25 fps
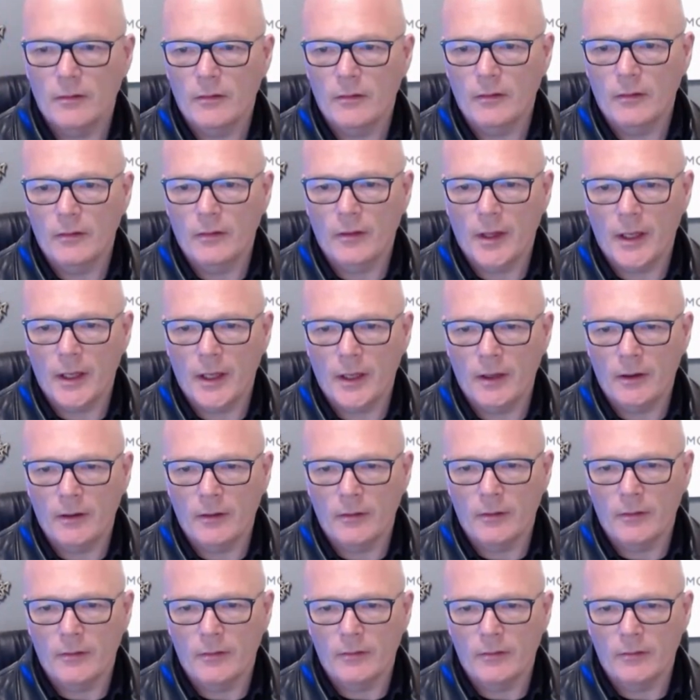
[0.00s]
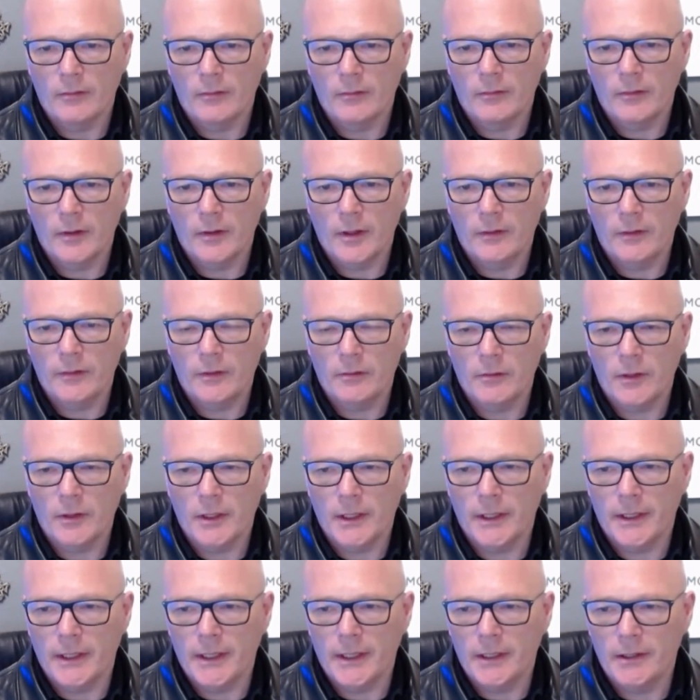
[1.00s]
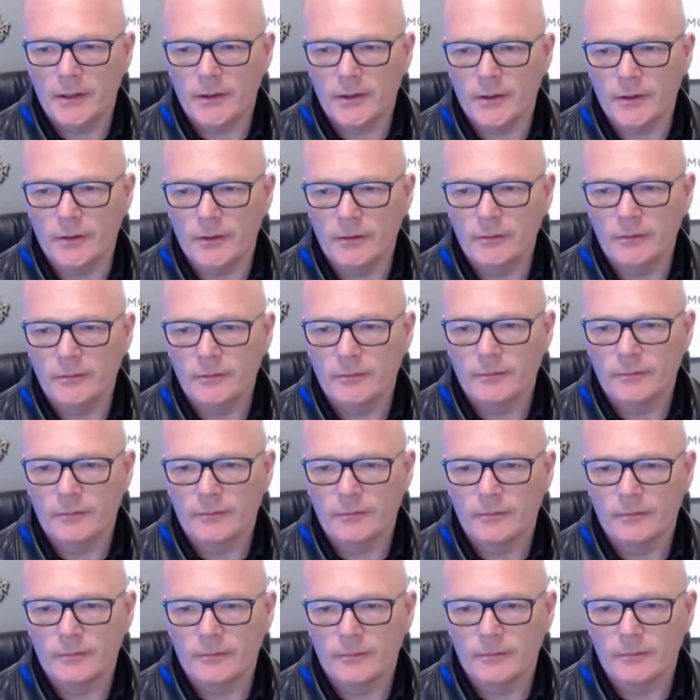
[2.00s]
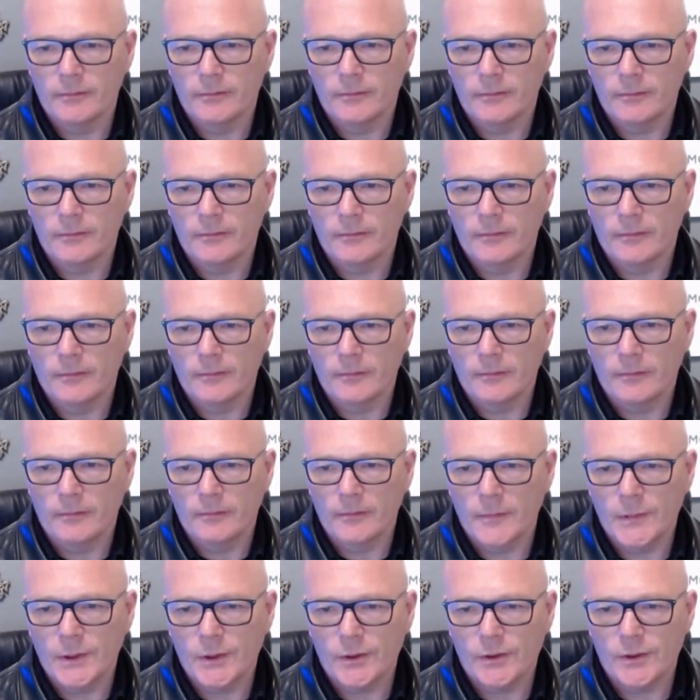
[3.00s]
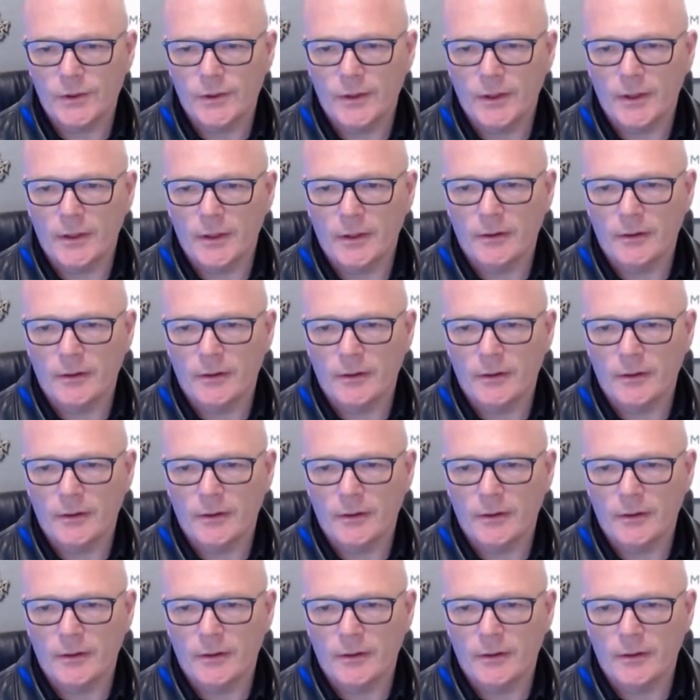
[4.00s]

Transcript: Then, if you really need to, let's just,